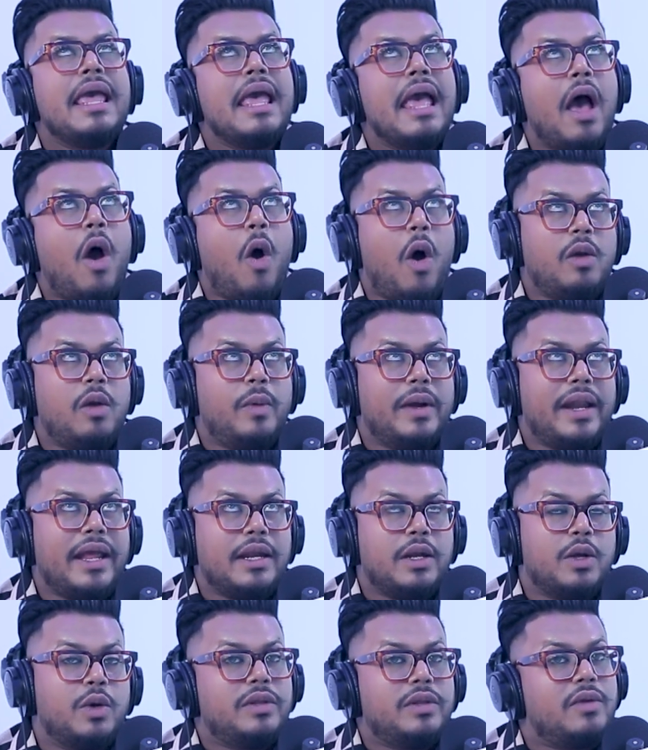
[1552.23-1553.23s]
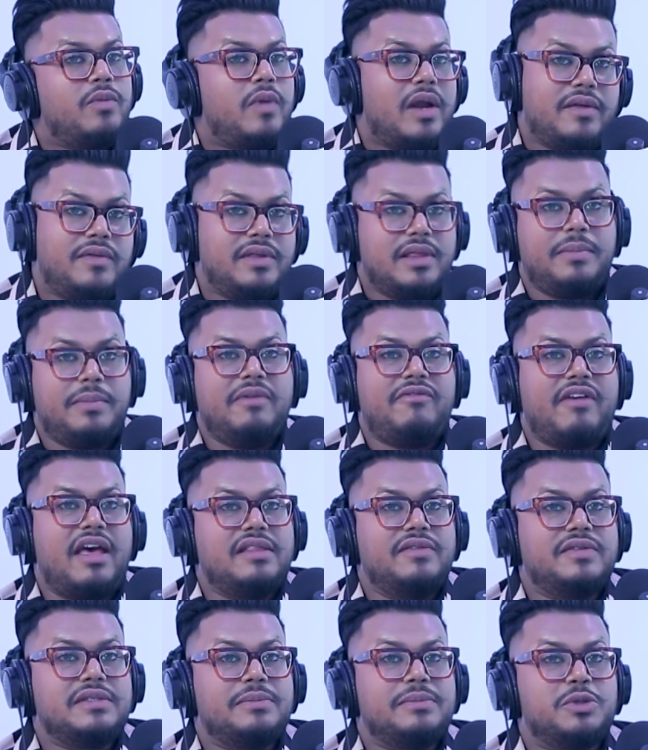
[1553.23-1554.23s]
All what I know that whatever that my father
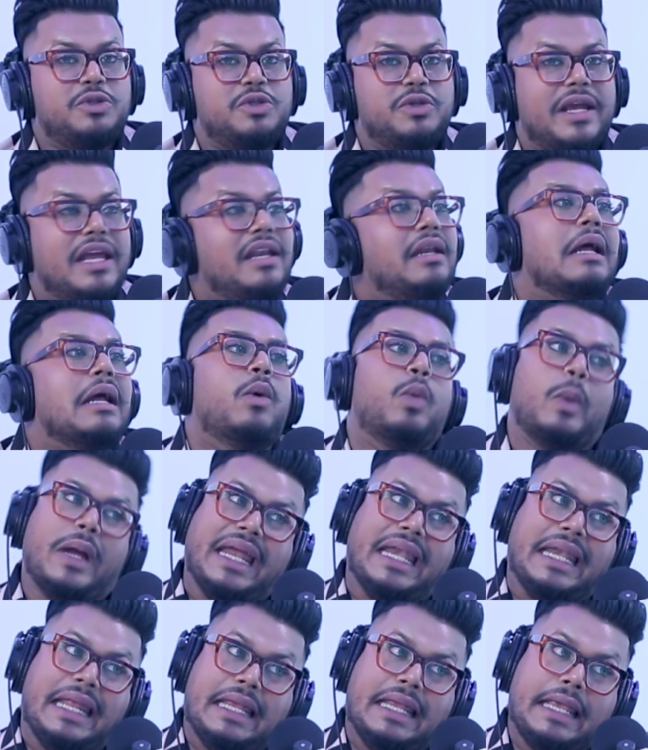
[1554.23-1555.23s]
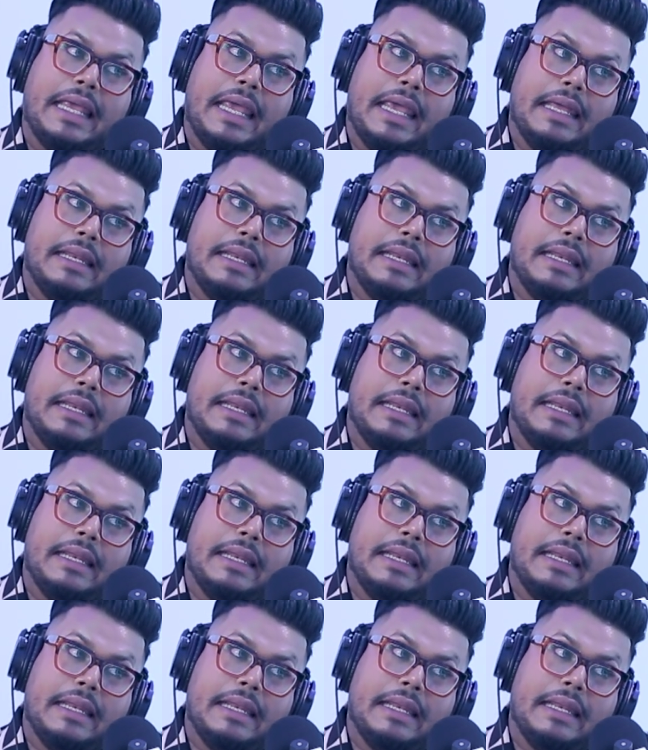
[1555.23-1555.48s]
was supposed to get, we didn't get.